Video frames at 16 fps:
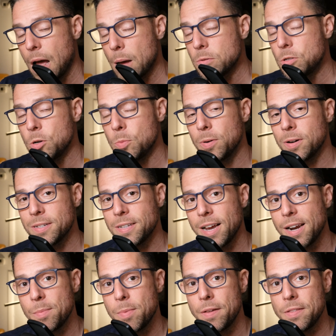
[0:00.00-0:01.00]
I'm super
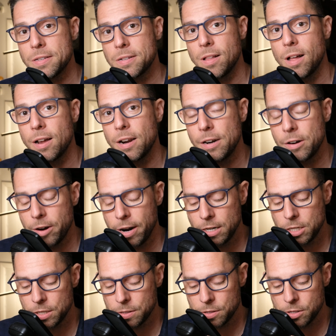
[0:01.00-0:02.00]
excited by these Claude
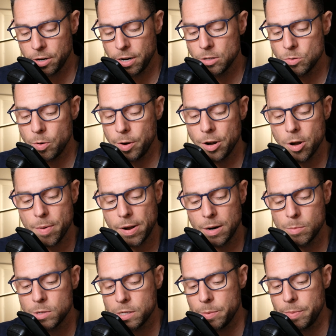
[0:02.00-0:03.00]
integrations. So here's what we know
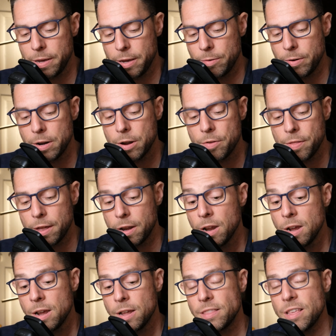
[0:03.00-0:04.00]
about MCP. We know that
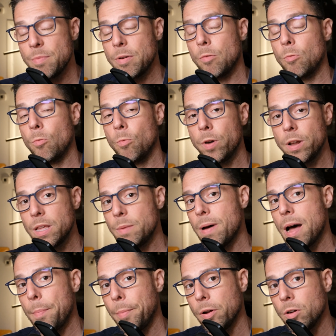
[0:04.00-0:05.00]
they've been really
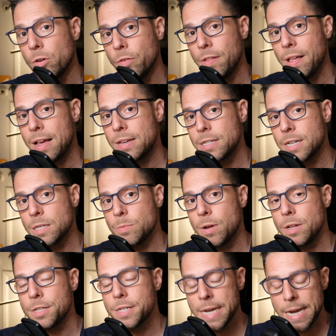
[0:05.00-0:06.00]
popular over the last six
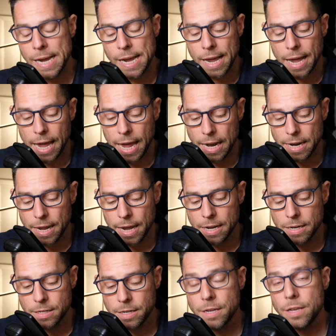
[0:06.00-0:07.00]
months and
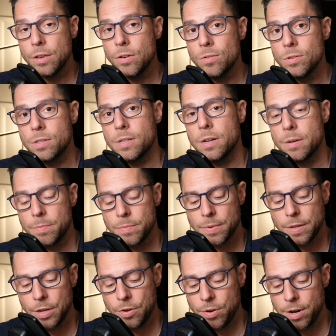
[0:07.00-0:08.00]
yet, to use
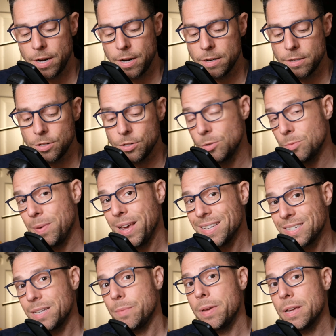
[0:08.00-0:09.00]
them, you needed to
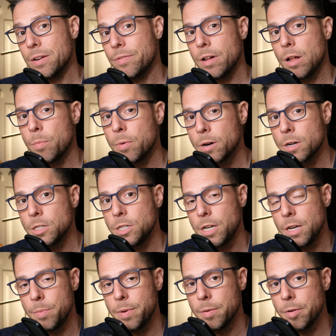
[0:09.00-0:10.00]
basically be a developer because you
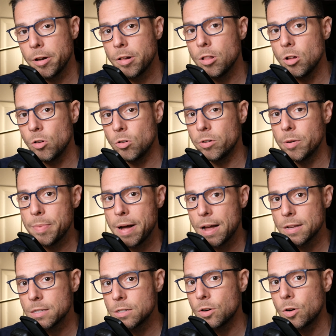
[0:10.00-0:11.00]
need to be able to clone a
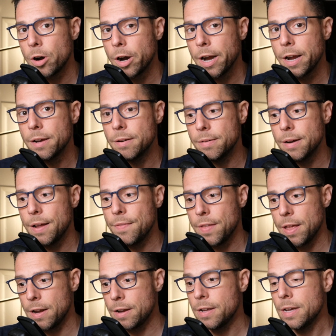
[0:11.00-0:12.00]
repository
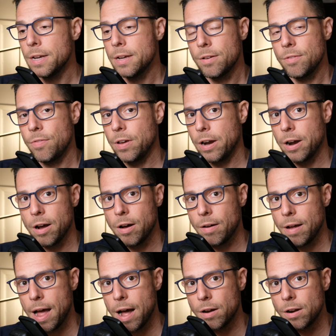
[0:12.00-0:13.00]
and then figure
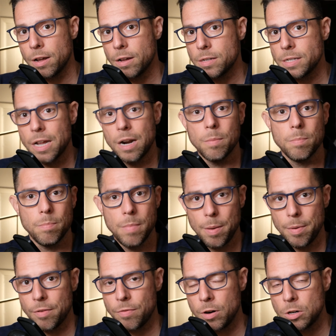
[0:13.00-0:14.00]
out how to set up
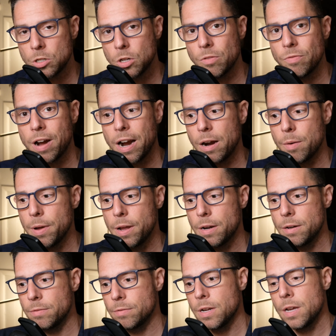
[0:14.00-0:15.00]
maybe a virtual
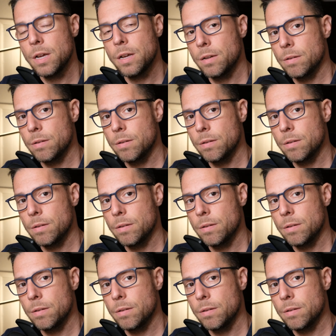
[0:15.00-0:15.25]
environment and